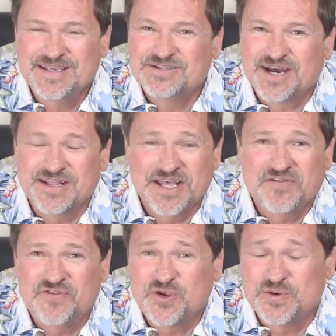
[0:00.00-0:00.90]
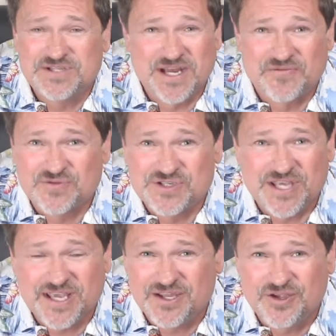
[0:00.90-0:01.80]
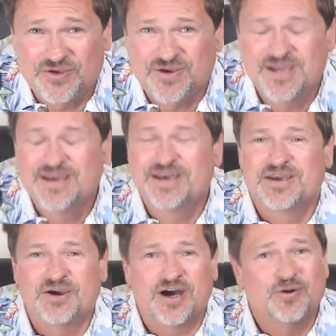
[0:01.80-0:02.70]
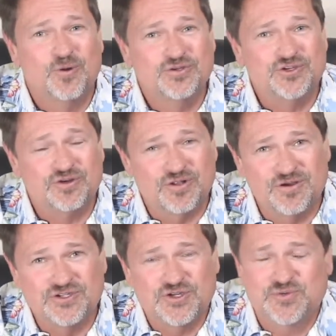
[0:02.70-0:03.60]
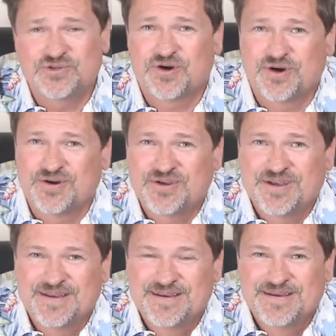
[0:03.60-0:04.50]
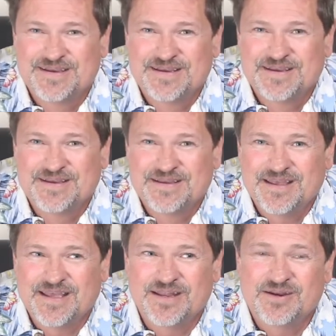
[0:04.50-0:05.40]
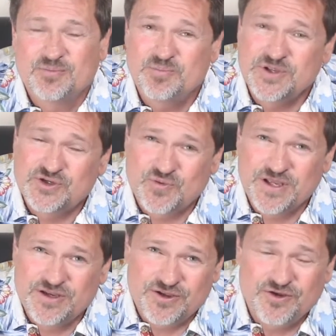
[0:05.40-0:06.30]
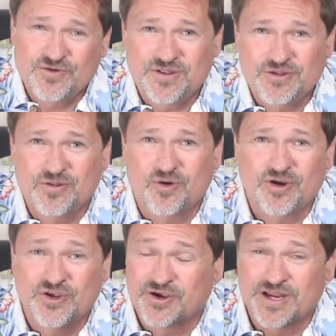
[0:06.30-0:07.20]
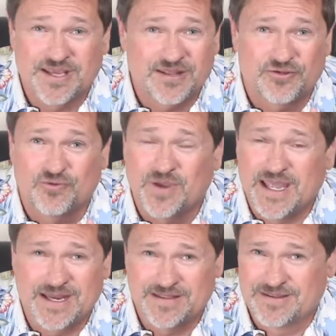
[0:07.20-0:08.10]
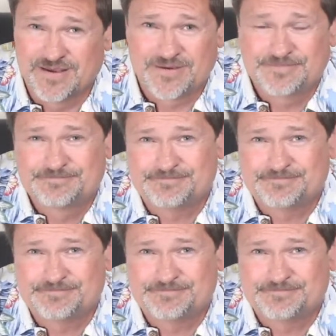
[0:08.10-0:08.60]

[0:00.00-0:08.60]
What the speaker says: He's not left you. He's not forsaken you. God holds you close to his heart. And between you and the Lord, you're going to get through anything.